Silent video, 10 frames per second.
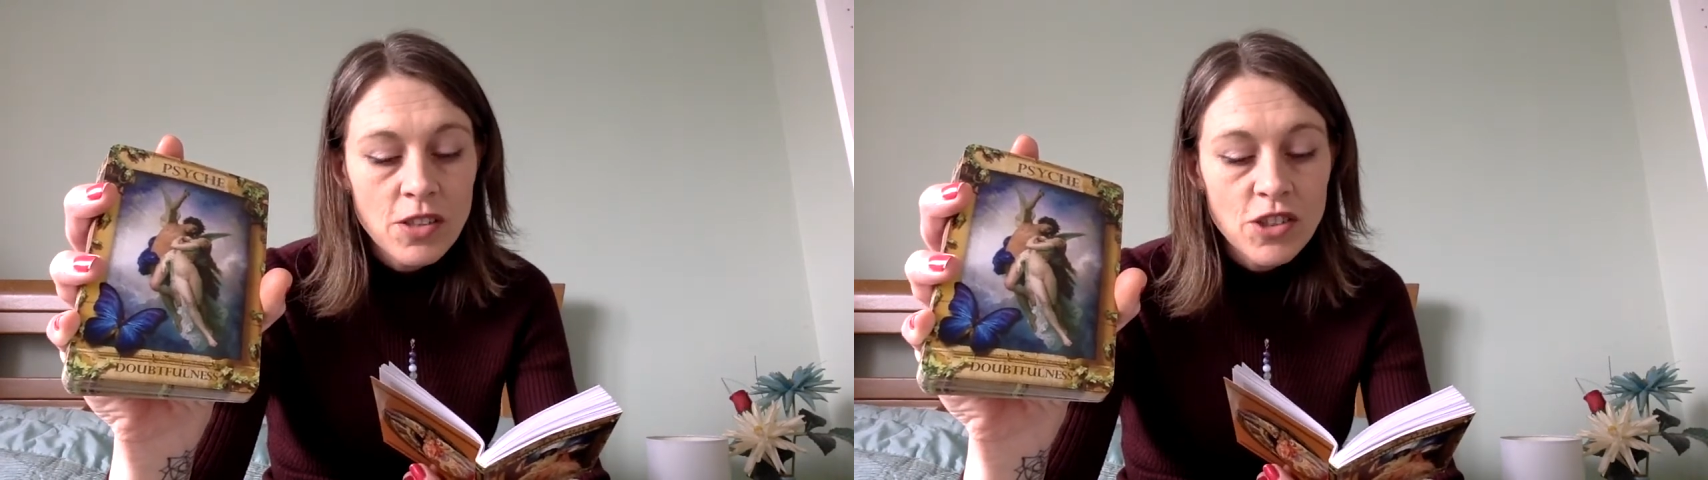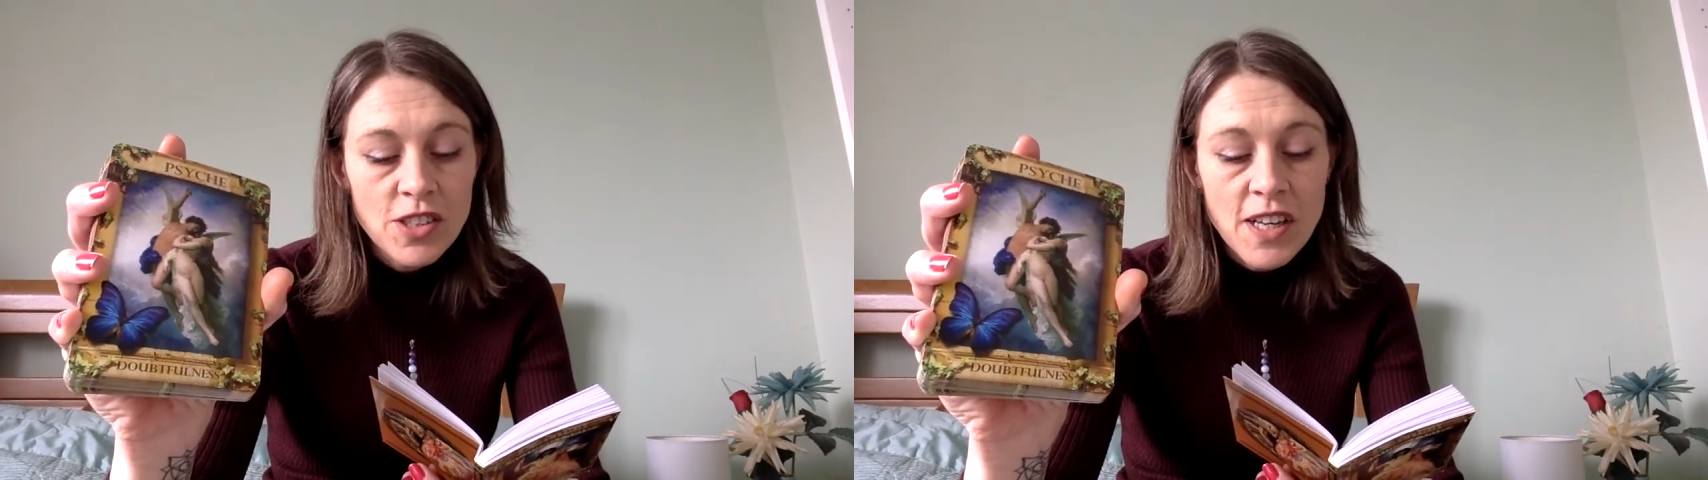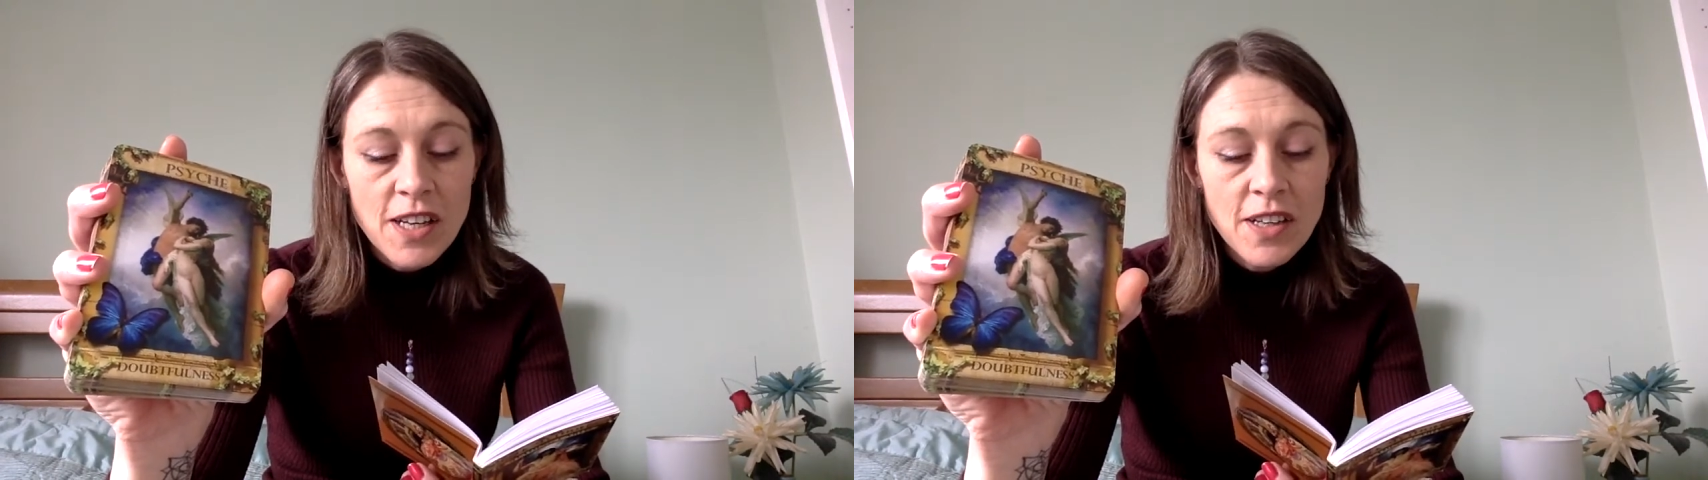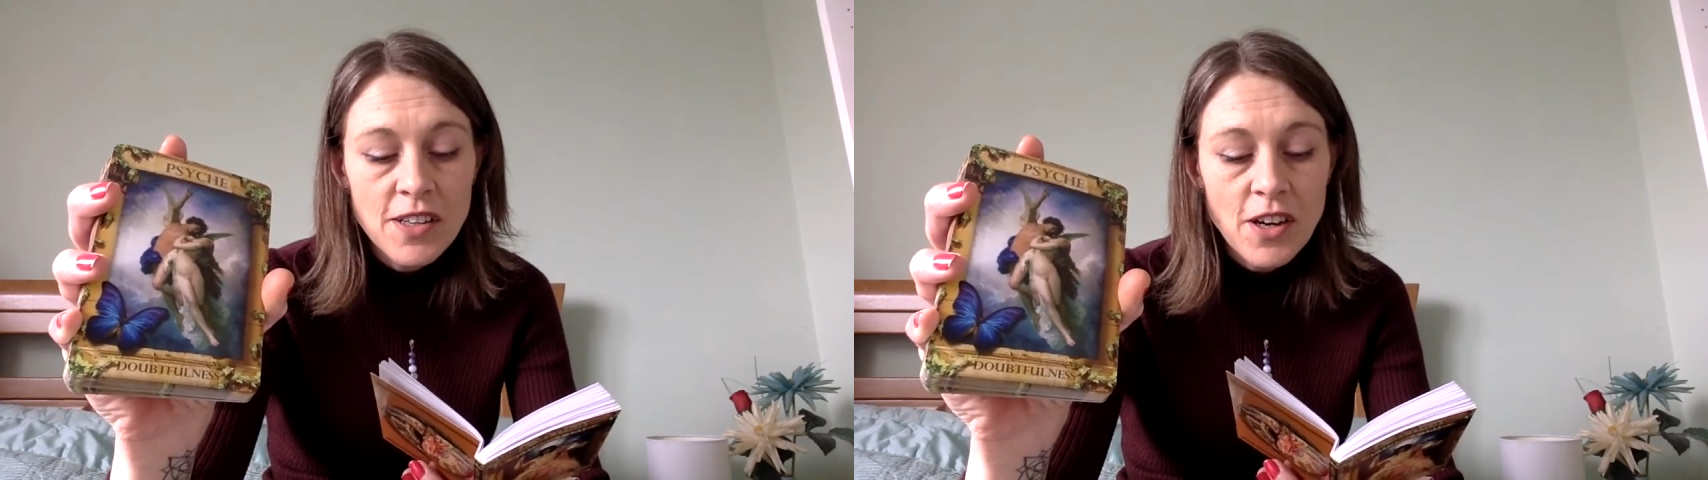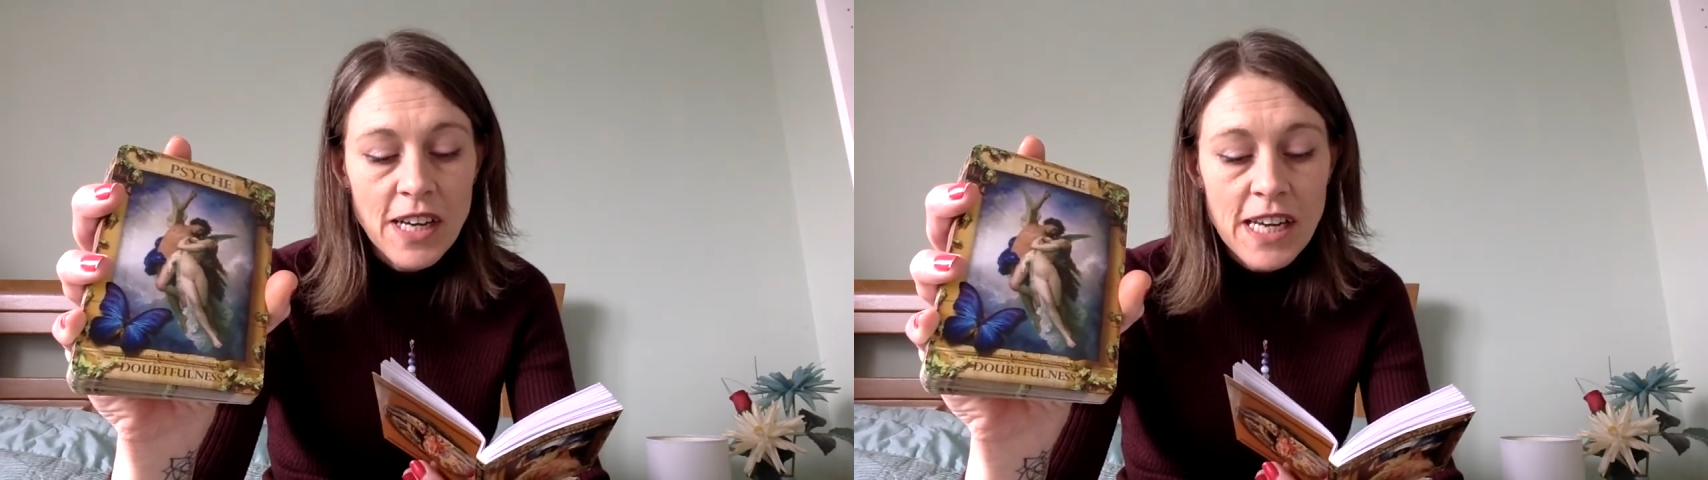She then
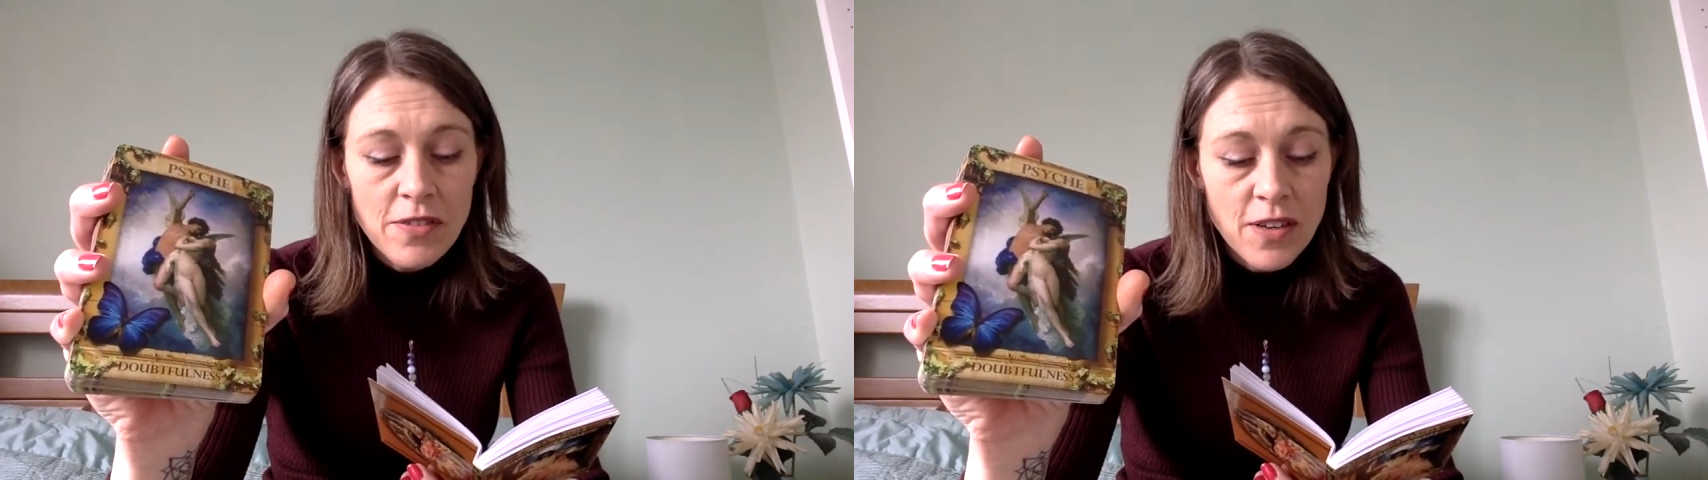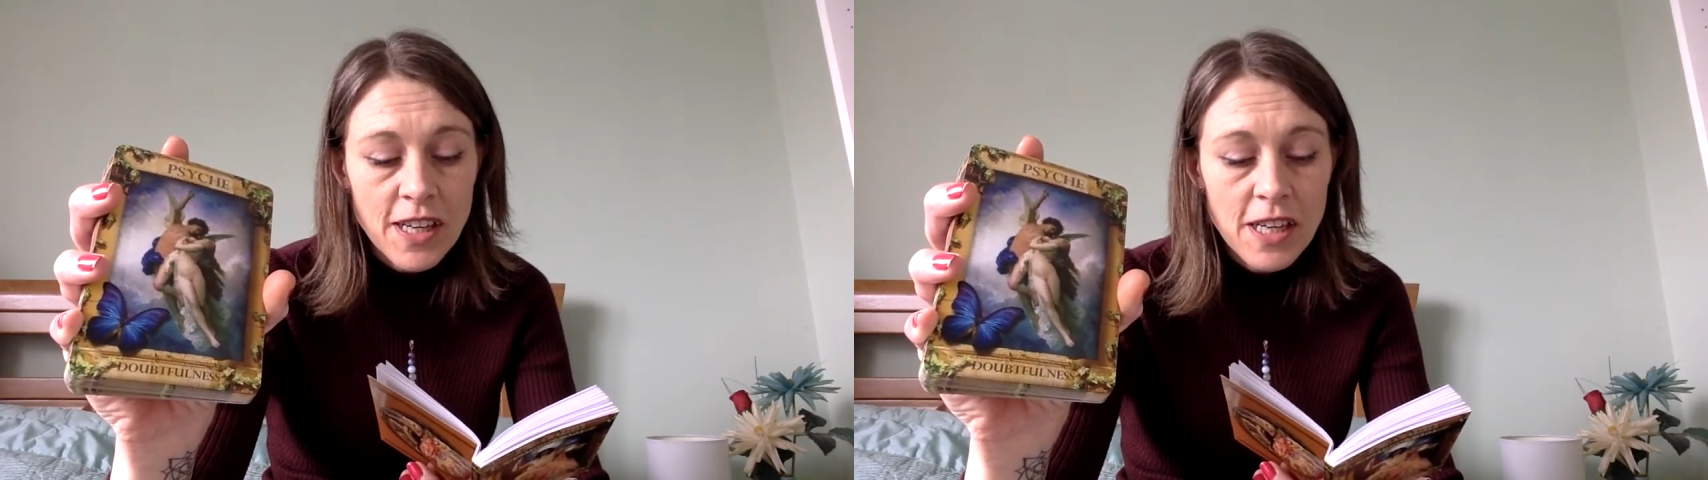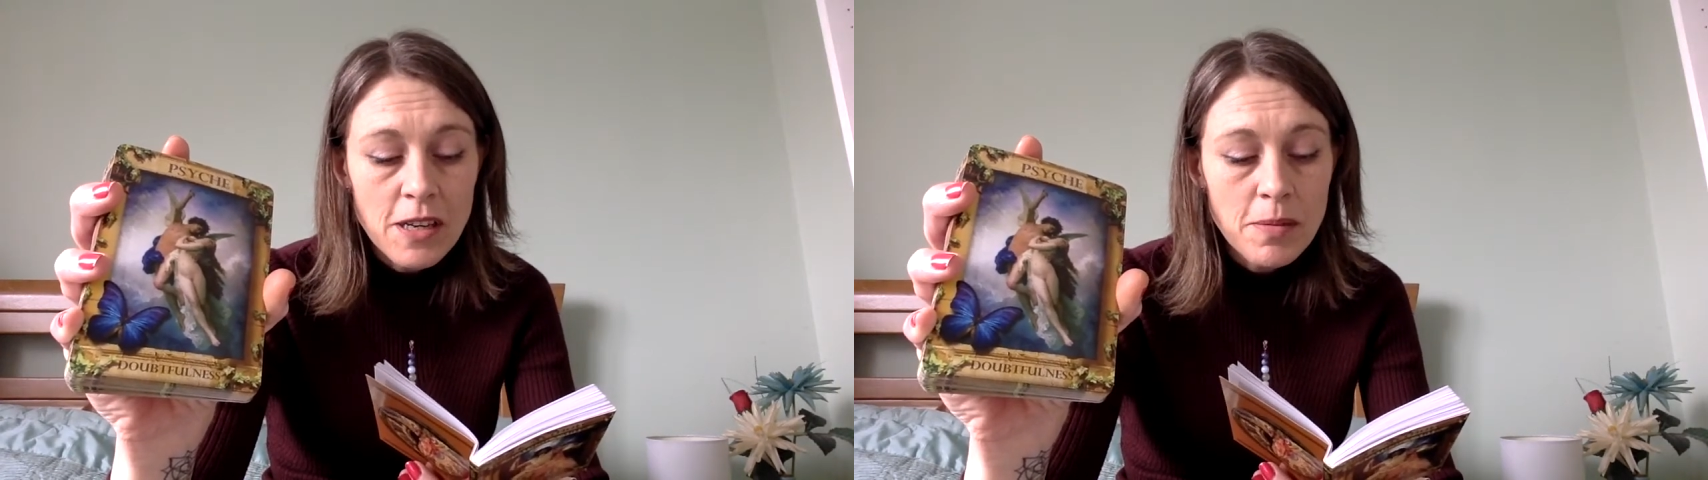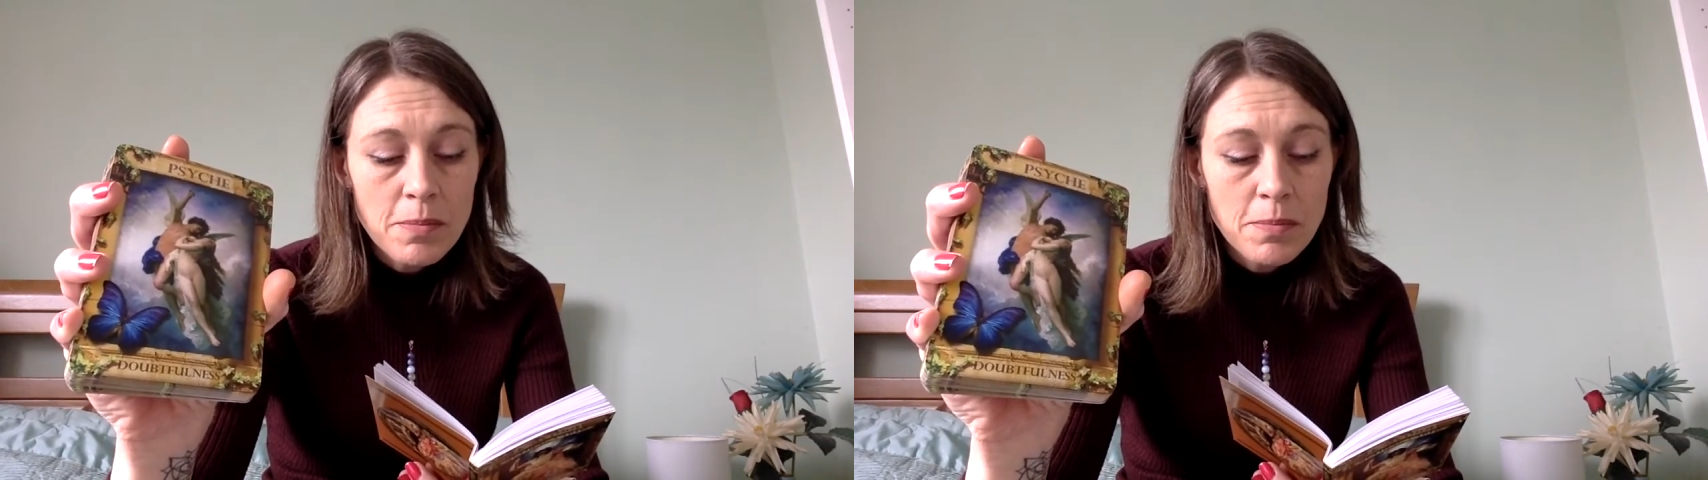naively